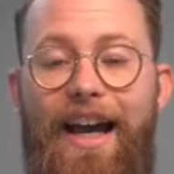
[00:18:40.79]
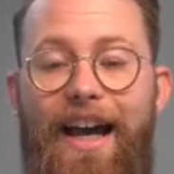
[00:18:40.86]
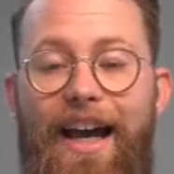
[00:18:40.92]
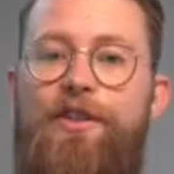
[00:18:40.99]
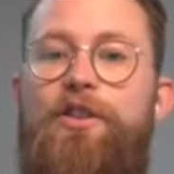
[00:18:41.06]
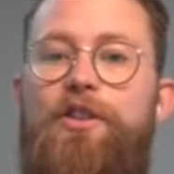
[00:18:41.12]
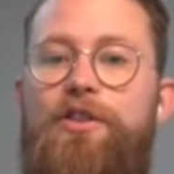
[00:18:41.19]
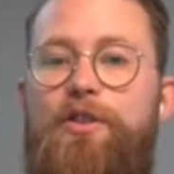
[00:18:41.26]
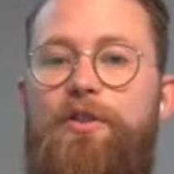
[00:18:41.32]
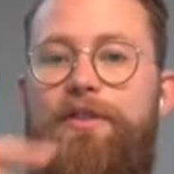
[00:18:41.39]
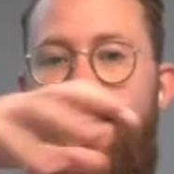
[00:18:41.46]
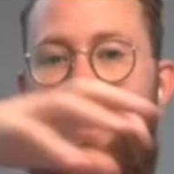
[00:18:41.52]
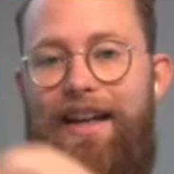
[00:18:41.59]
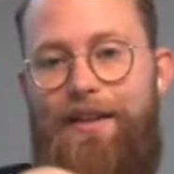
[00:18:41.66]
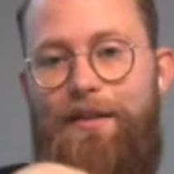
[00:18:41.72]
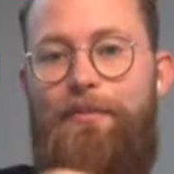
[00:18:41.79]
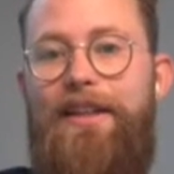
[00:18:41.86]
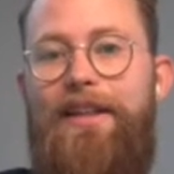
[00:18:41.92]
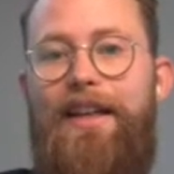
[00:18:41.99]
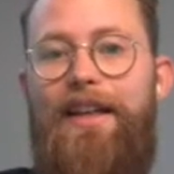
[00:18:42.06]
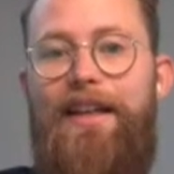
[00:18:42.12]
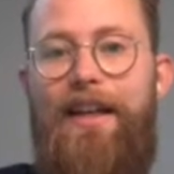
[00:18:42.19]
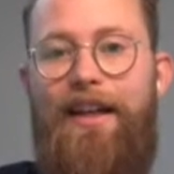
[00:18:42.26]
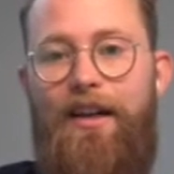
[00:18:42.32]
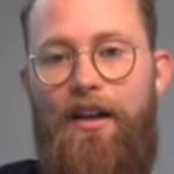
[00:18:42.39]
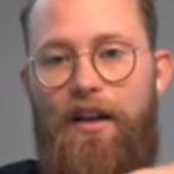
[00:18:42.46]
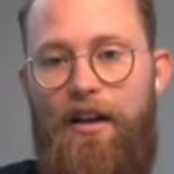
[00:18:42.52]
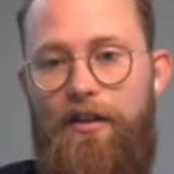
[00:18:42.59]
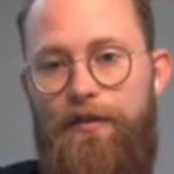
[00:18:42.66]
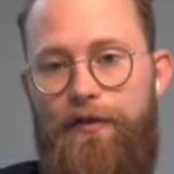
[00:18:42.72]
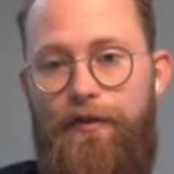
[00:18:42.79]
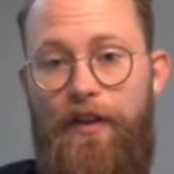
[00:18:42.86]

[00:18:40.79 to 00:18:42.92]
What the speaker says: And you could do that at the beginning of